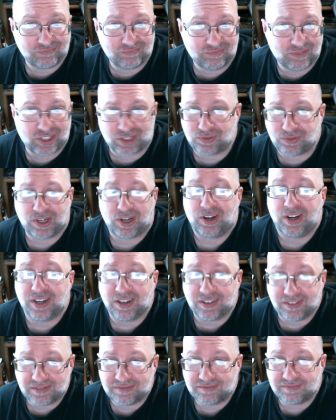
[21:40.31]
Just return it.
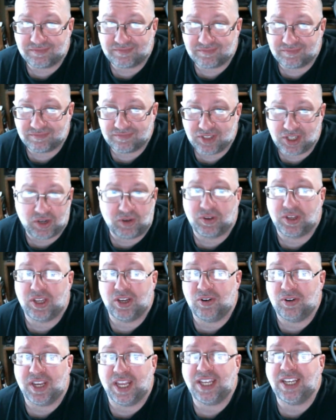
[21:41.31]
You
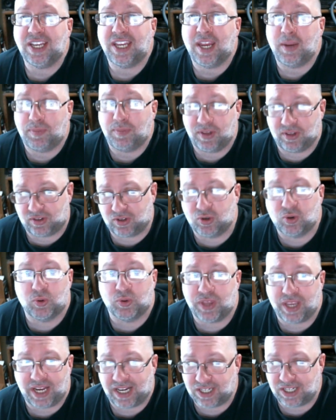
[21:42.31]
don't get to keep this cool
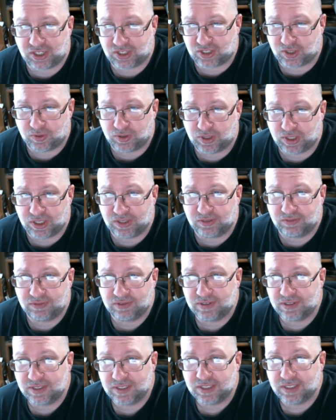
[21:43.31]
thing I just sold to you.
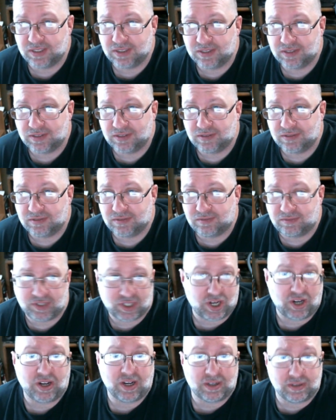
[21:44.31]

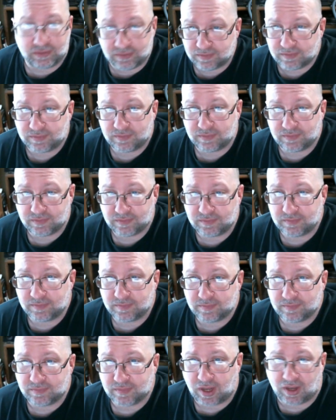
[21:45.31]
Return it.
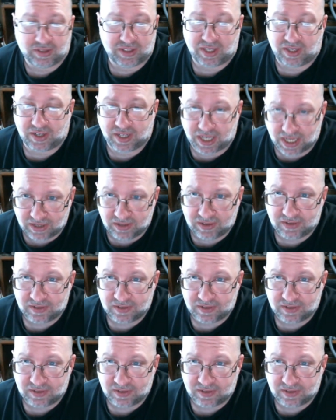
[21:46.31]
I'll sell it again.